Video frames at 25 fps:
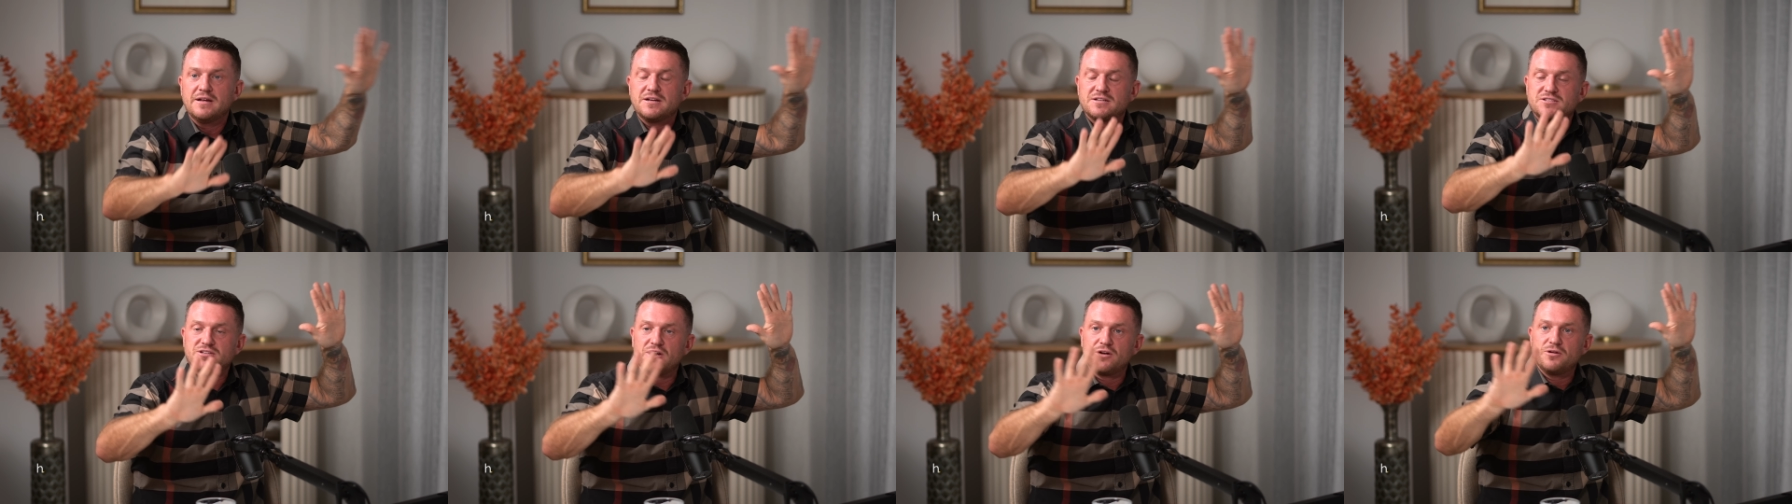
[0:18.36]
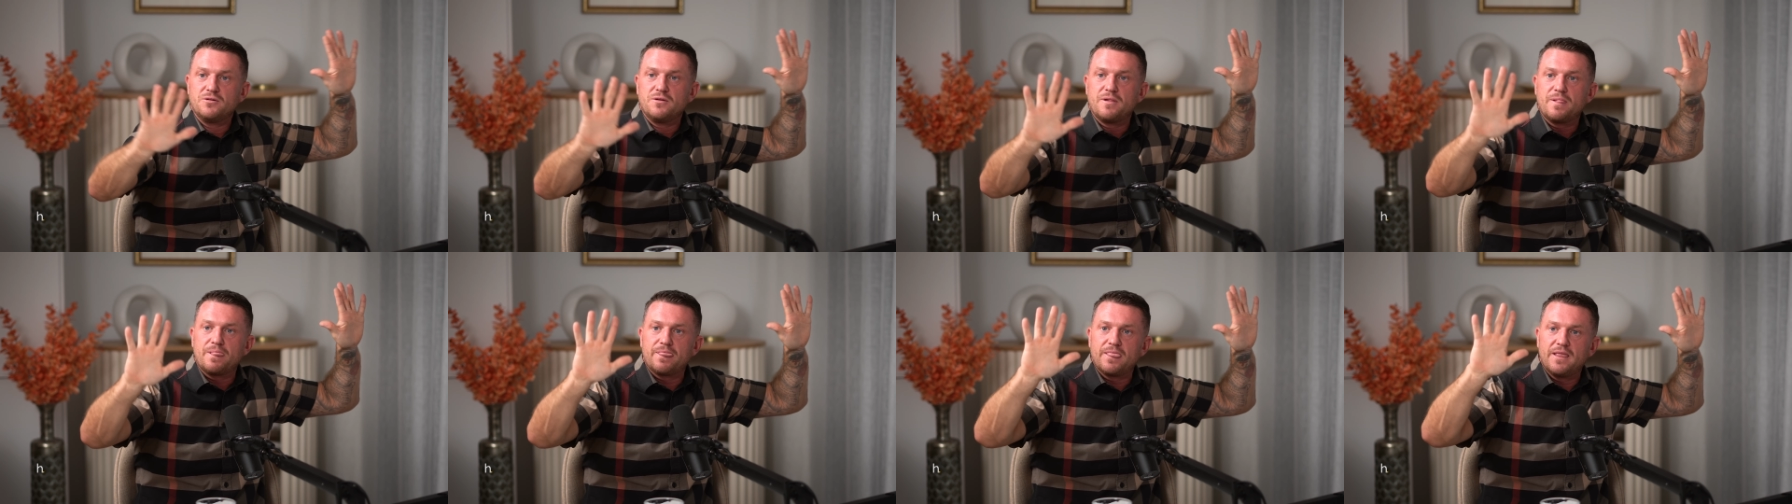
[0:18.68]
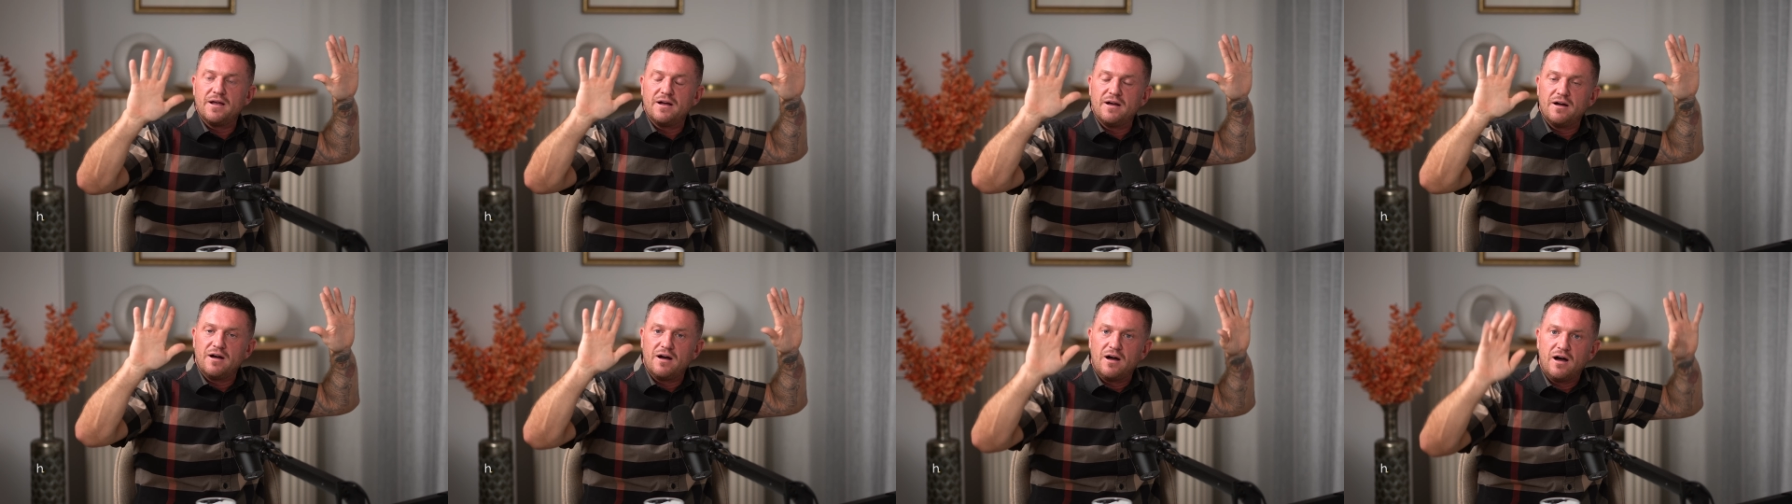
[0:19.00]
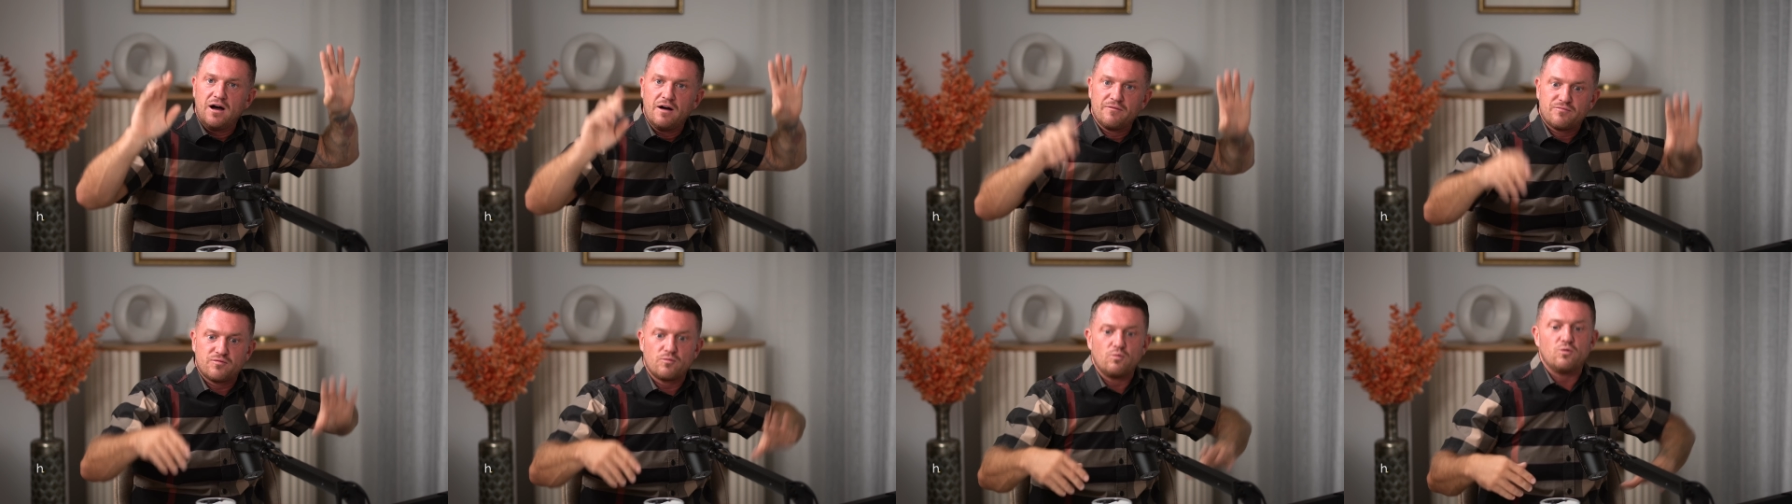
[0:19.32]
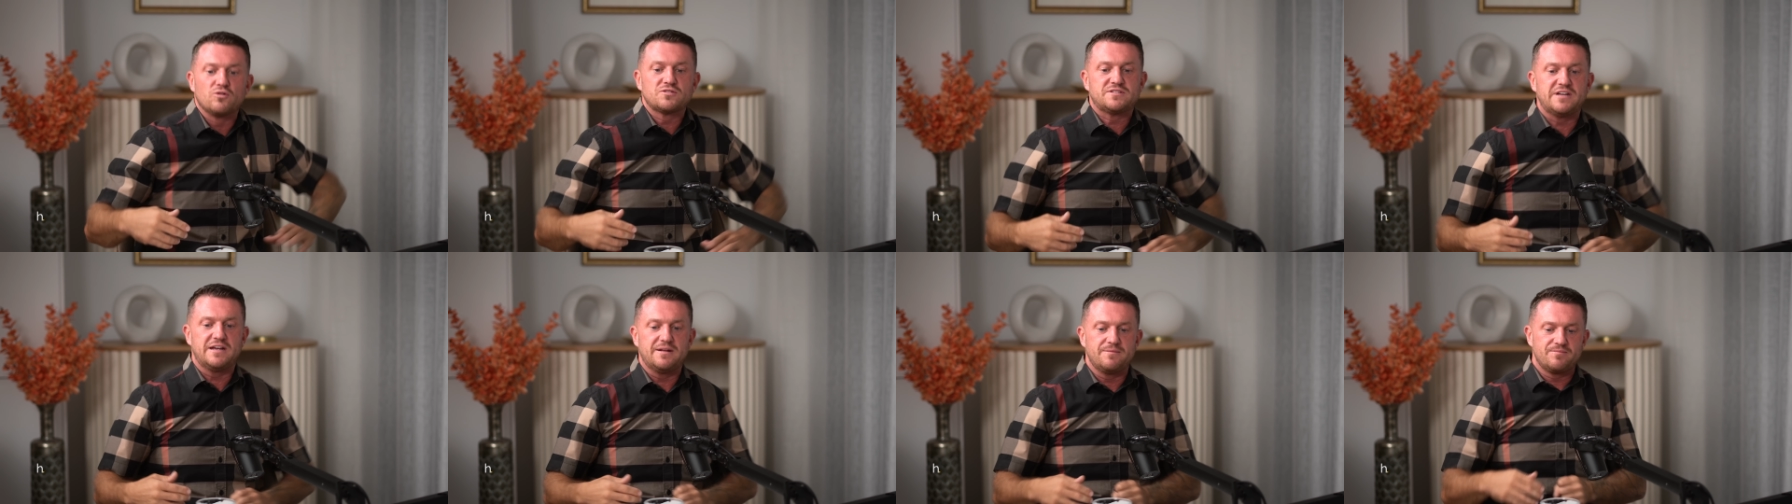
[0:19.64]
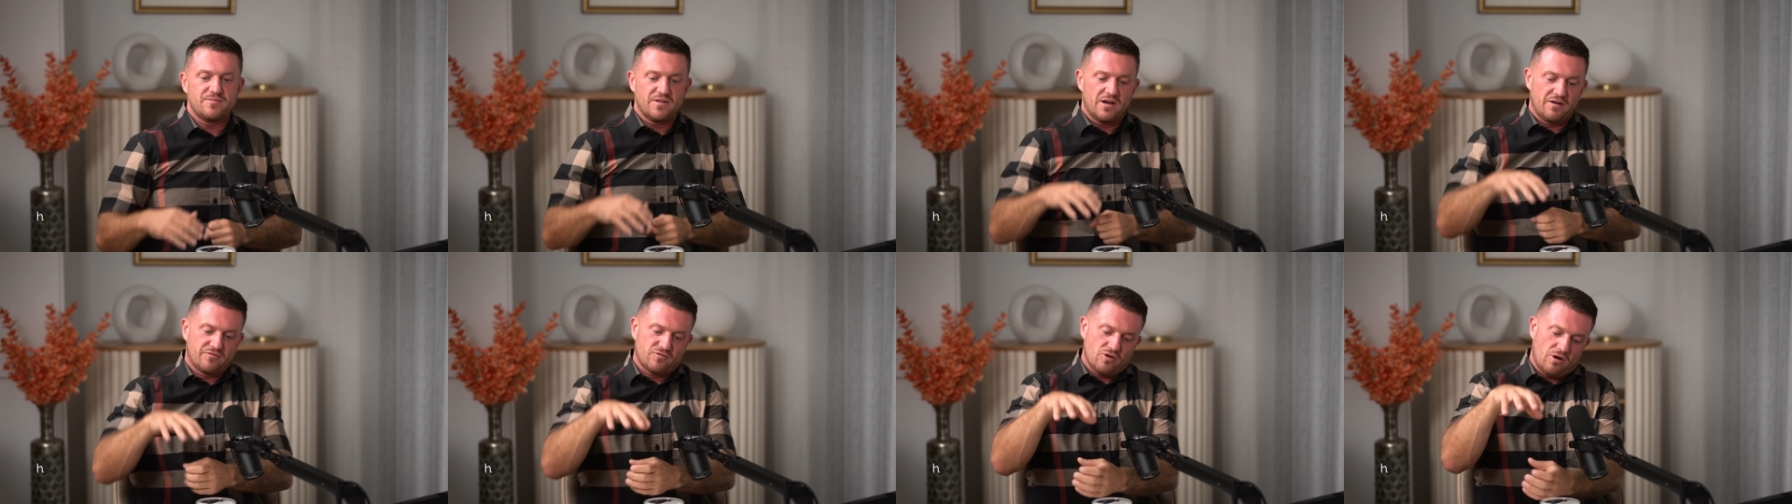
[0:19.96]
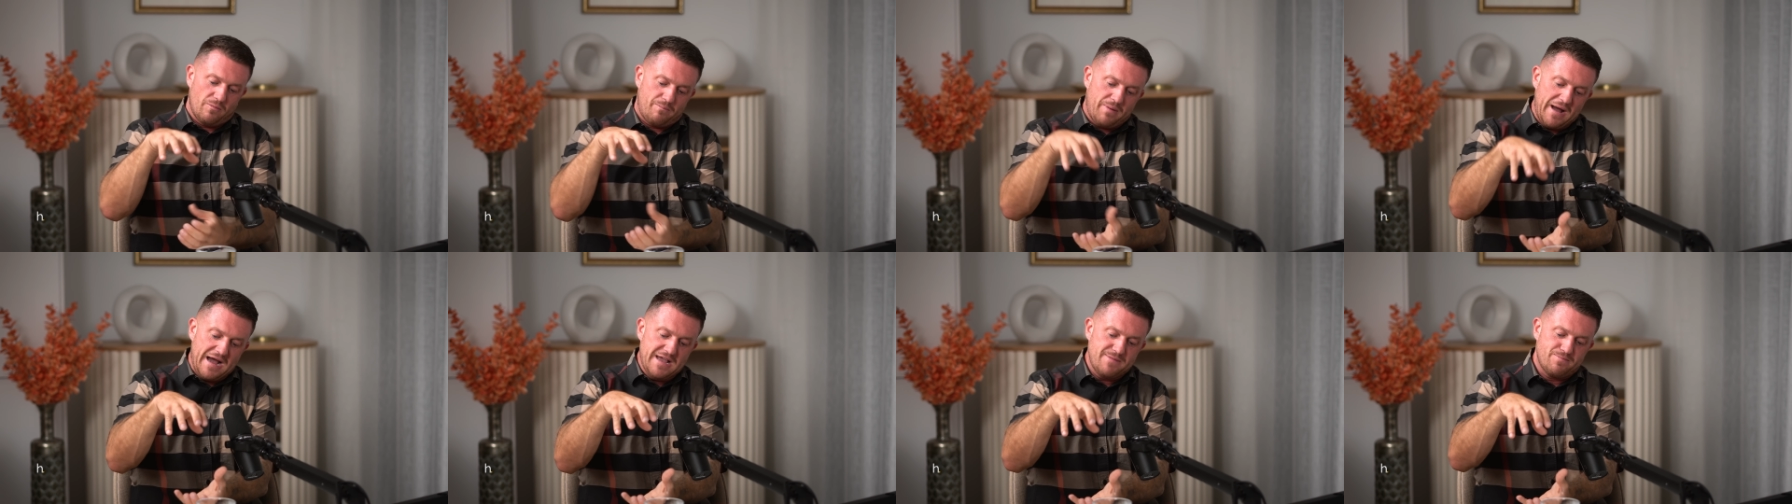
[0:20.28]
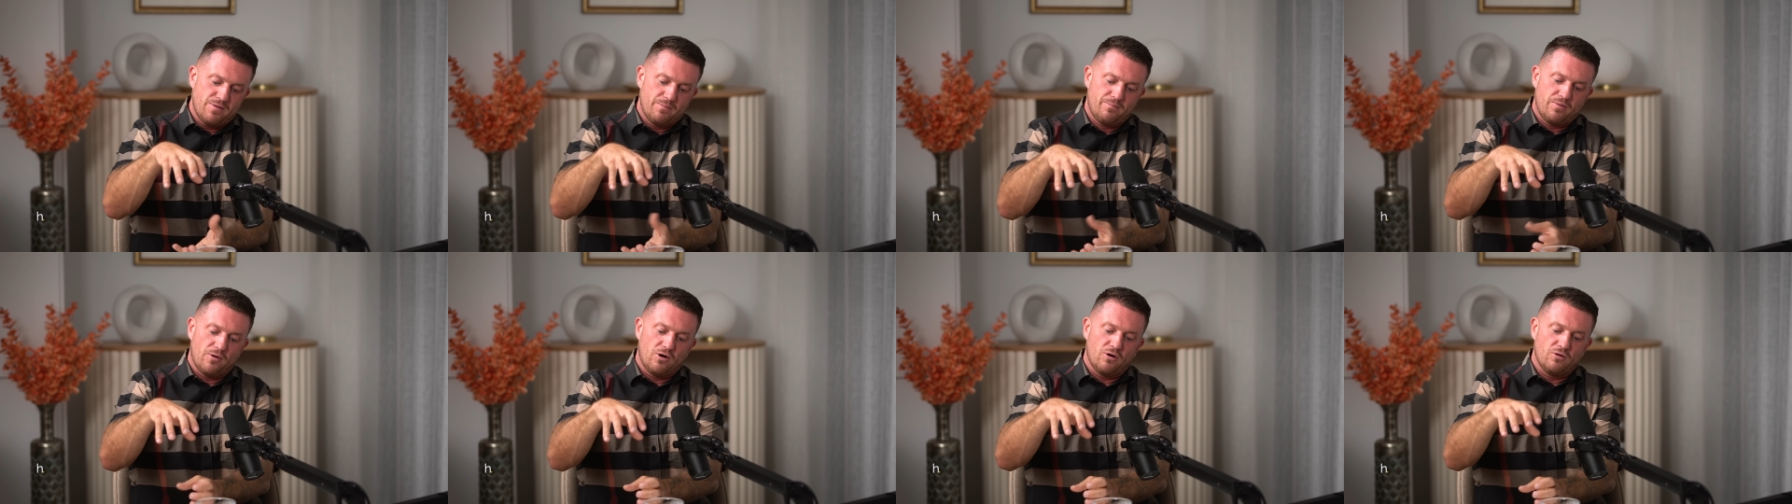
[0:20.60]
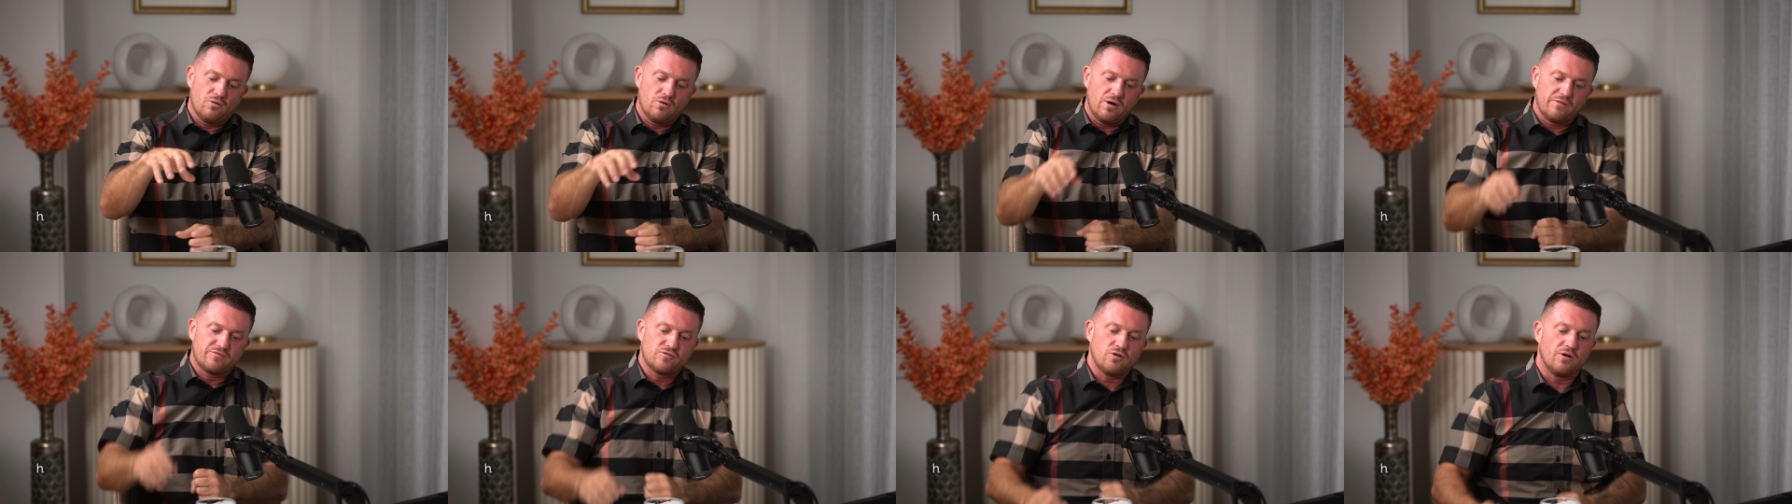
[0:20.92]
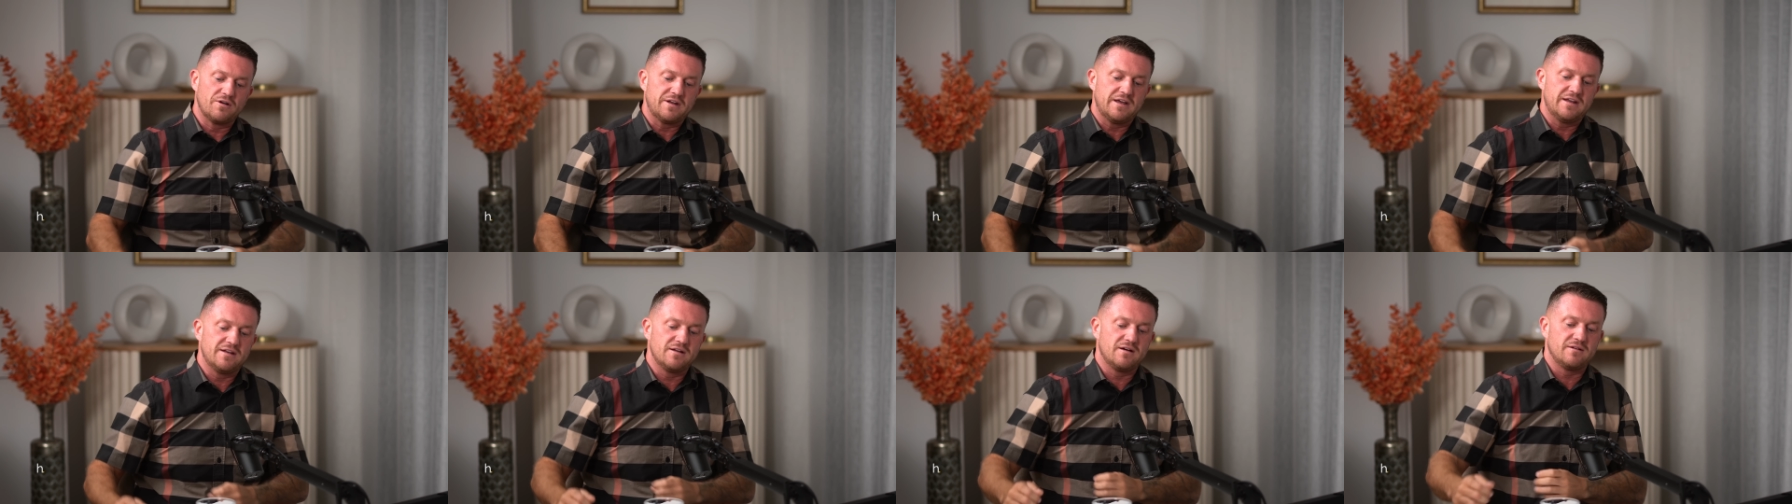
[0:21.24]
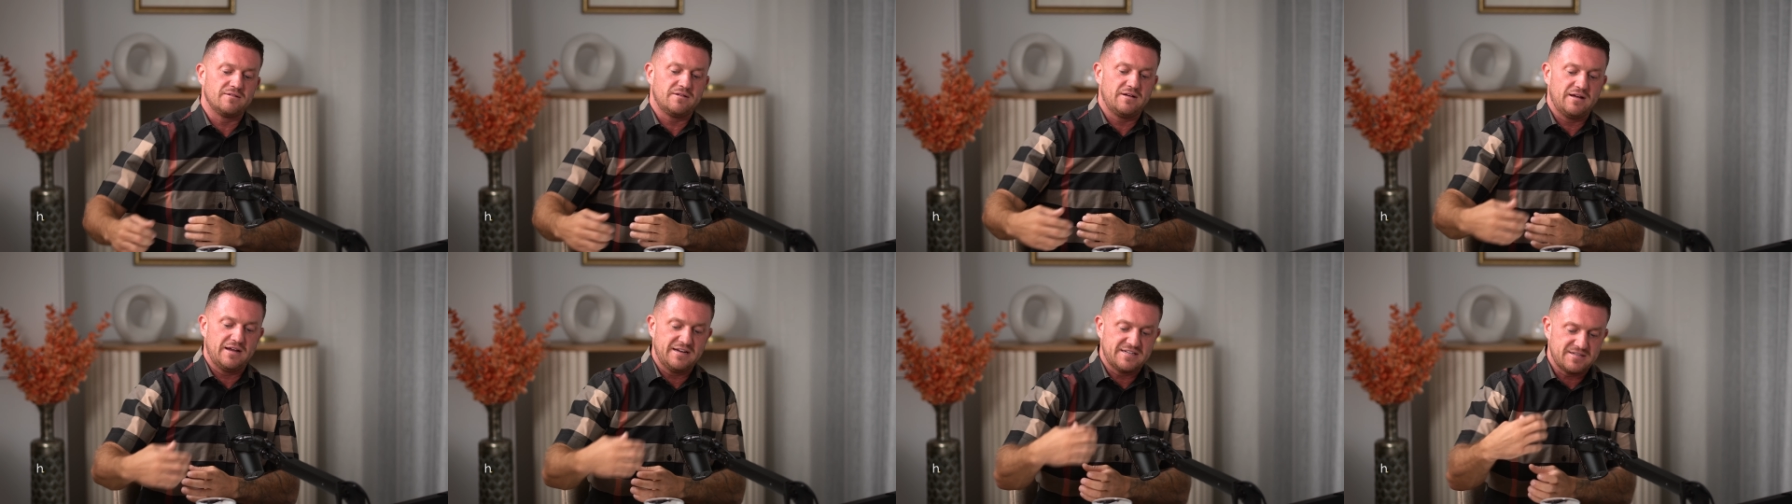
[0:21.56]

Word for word: So I've walked in, I've got a paper bottle, I've gone in, I,